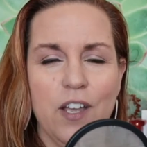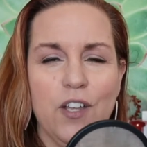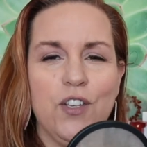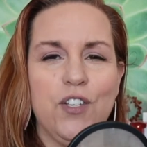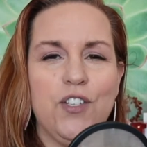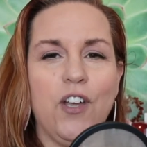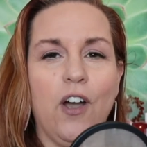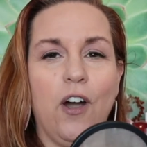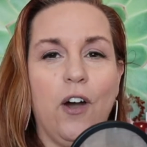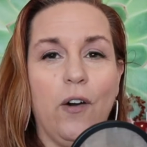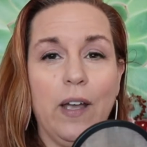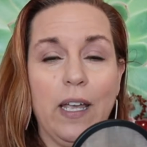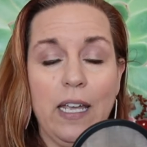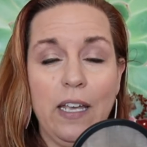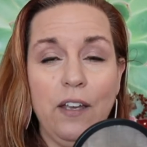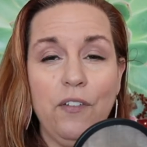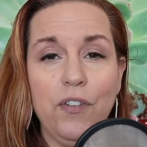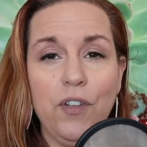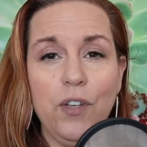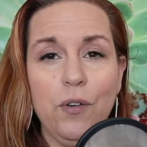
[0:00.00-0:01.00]
So
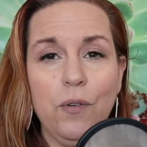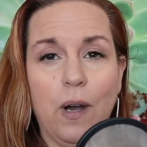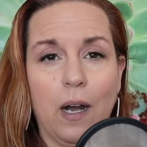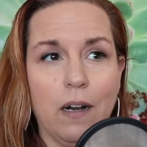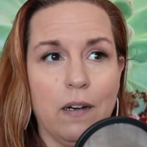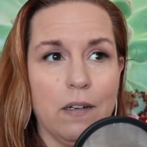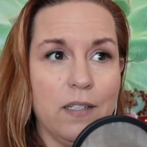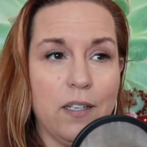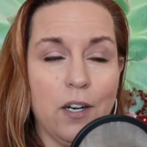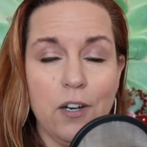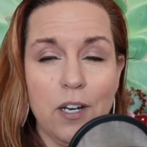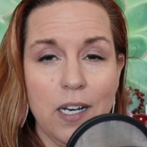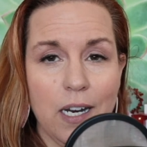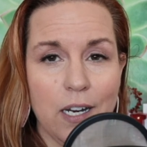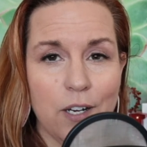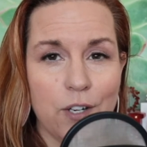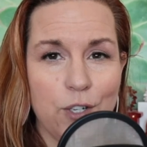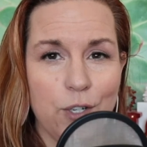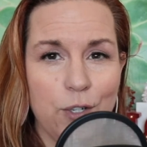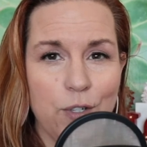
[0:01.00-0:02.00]
if you are starting
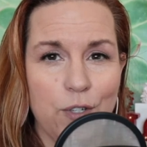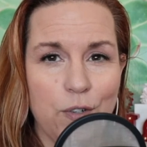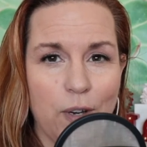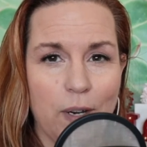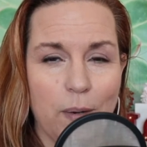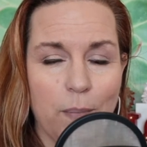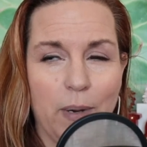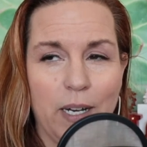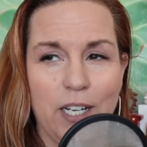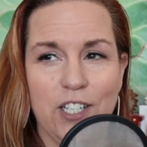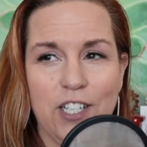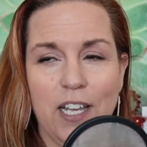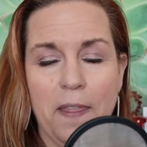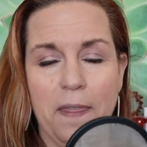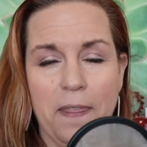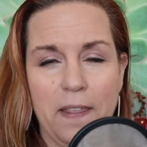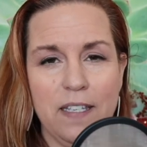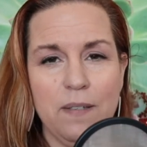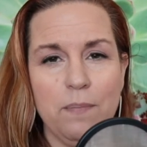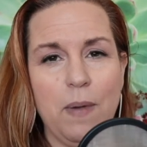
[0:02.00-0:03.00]
on a shoestring budget,
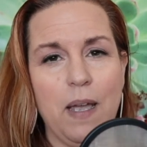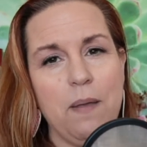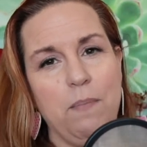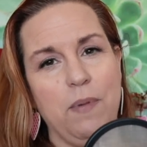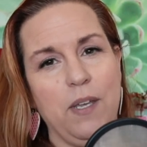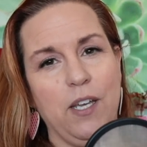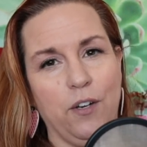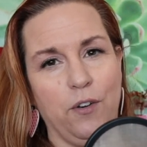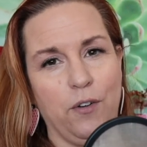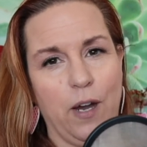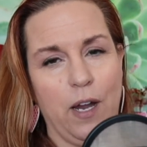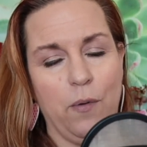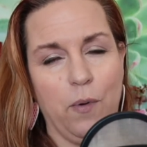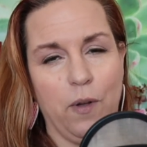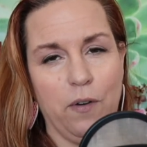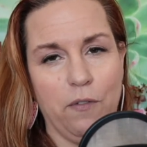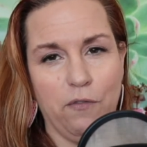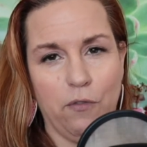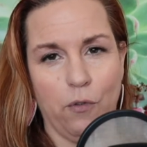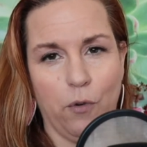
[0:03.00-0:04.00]
this might be a great
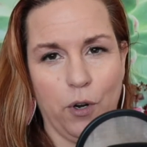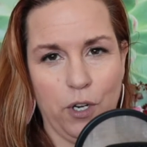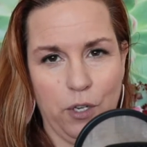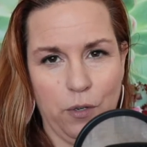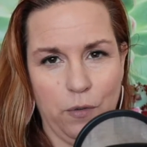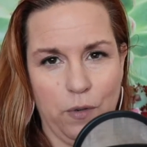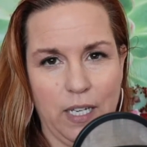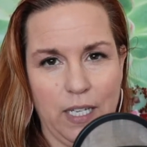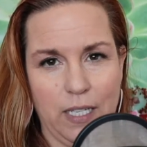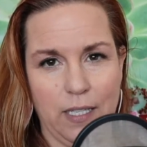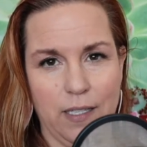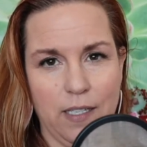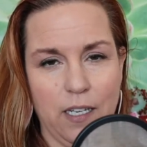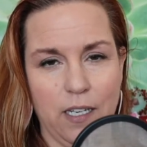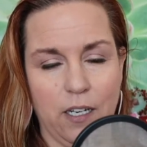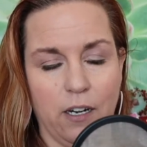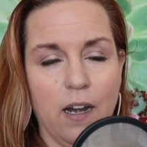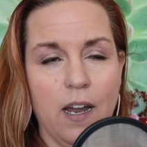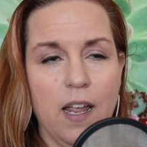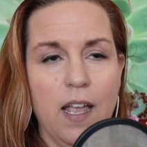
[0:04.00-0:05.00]
one for you to
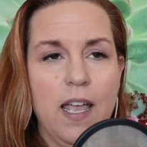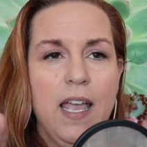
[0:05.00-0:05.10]
consider.